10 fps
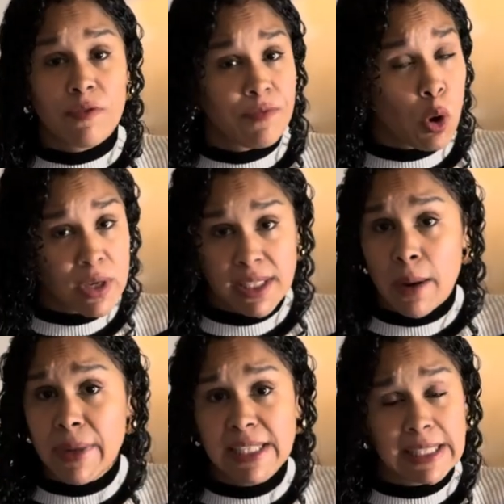focused
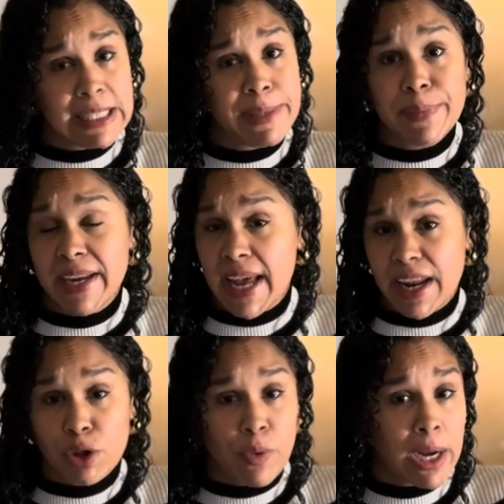on my sleep and
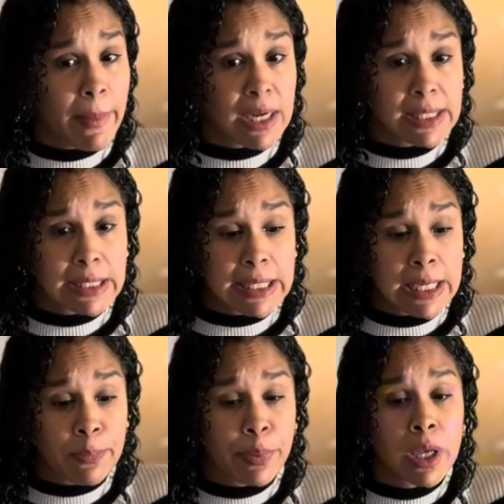getting the right amount of
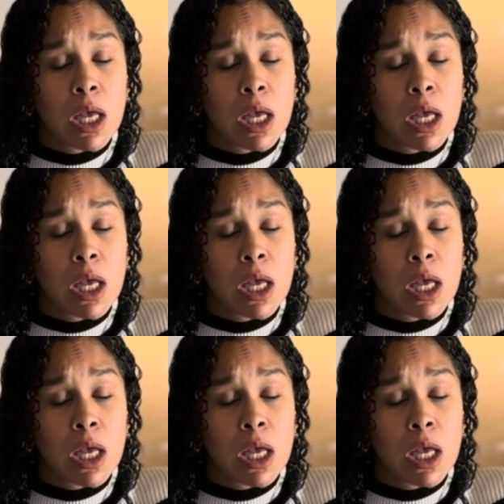sleep.